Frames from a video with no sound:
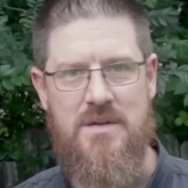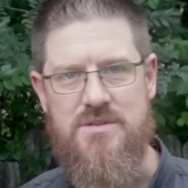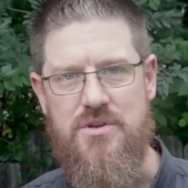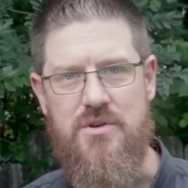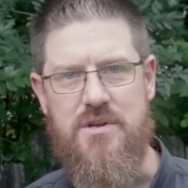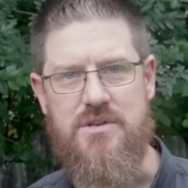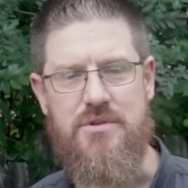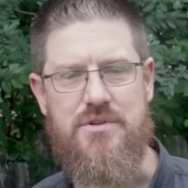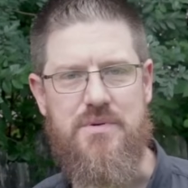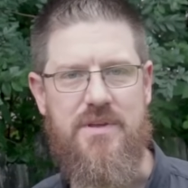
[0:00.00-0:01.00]
So you can do
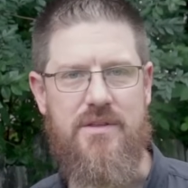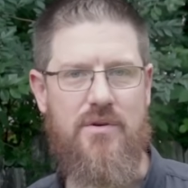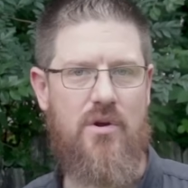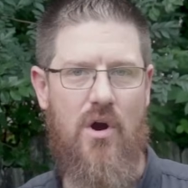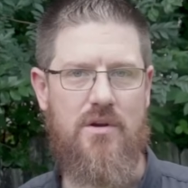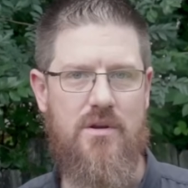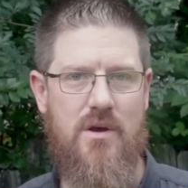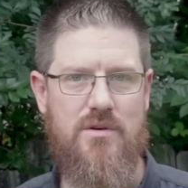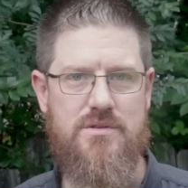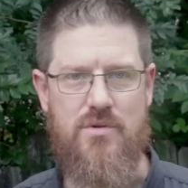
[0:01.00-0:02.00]
this with either a garden
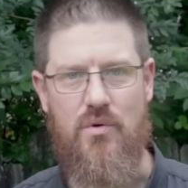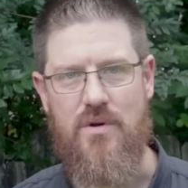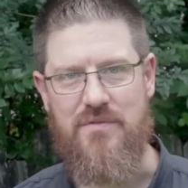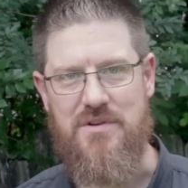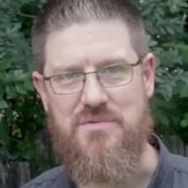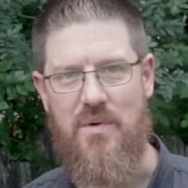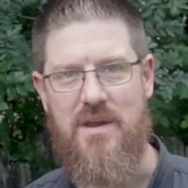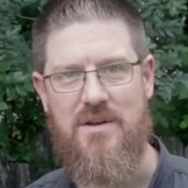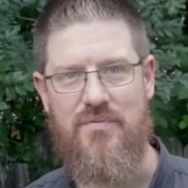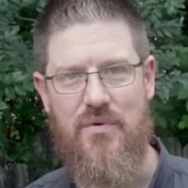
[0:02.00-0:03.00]
hose, or if there's
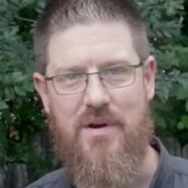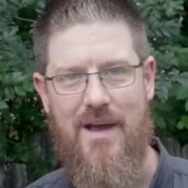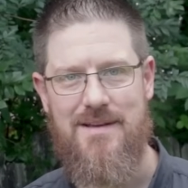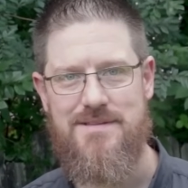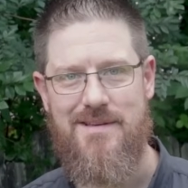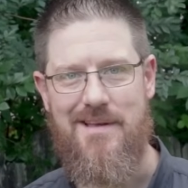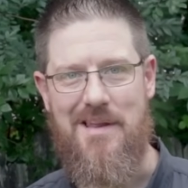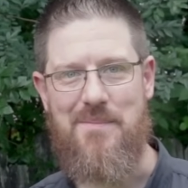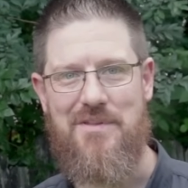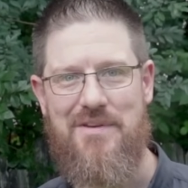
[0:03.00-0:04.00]
rain in the forecast,
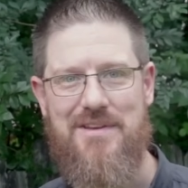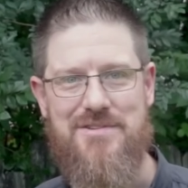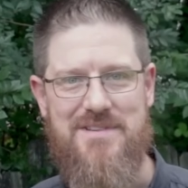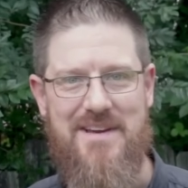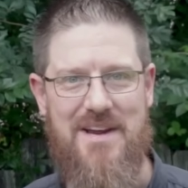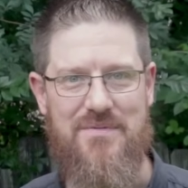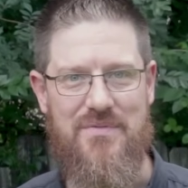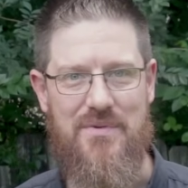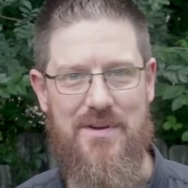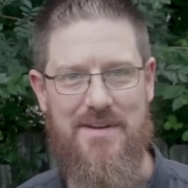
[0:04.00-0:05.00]
let Mother Nature take care of
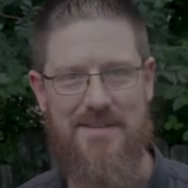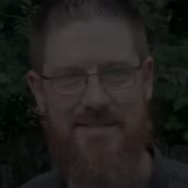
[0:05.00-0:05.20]
it for you.